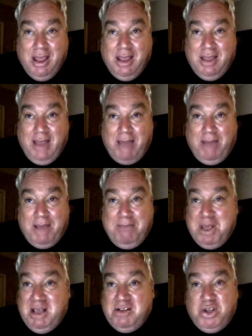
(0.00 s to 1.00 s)
That might
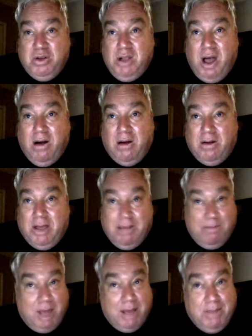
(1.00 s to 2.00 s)
be too low. It
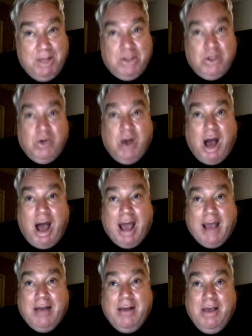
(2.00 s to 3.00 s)
might be too
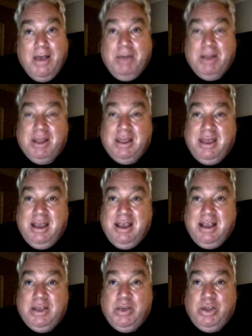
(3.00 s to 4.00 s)
high. But the thing
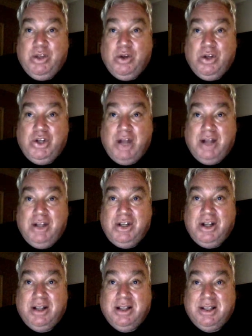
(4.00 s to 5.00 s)
is, when you're judged
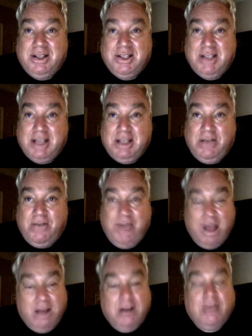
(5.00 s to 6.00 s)
on the success or
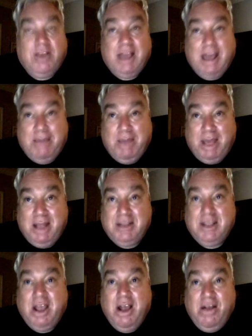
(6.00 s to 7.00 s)
failure of the
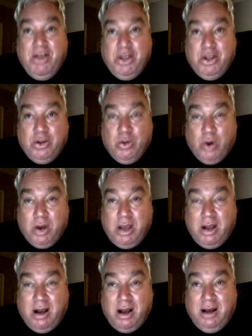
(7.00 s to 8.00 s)
campaigns that you're working
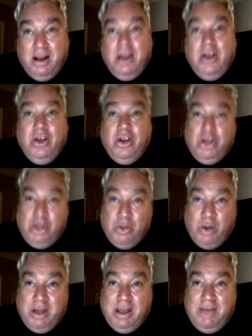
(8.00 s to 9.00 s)
on, you
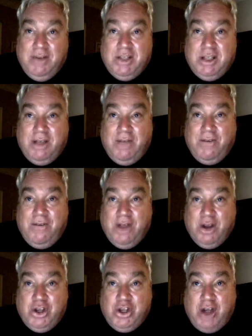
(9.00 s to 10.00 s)
want to give yourself a
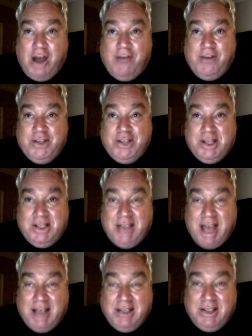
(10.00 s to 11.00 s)
fair shot for
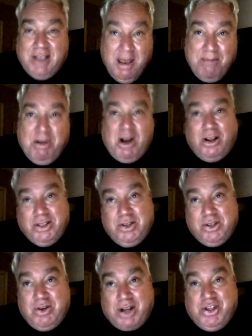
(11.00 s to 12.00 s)
success, but also
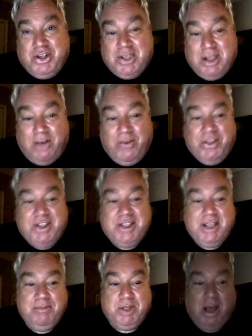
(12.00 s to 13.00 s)
stretch yourself at the
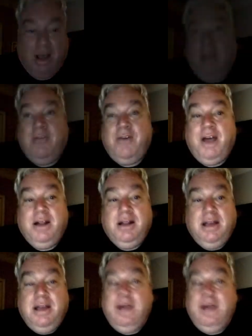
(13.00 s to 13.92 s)
same time. And finally,